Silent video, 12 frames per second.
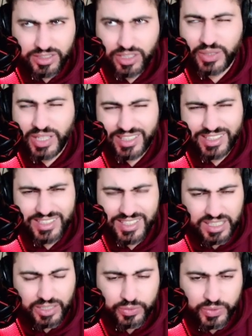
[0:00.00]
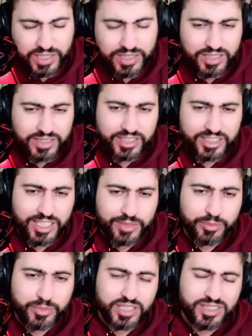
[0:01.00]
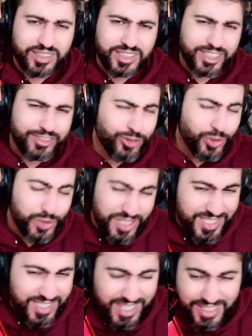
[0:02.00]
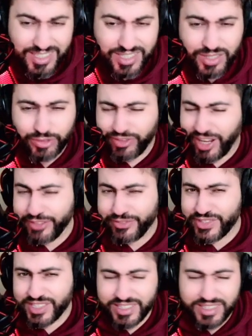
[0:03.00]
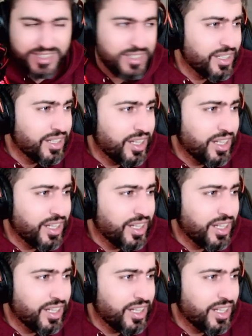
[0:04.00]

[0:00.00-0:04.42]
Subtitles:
No, I think it's around 180 MMR in like 4 sets to 5 sets.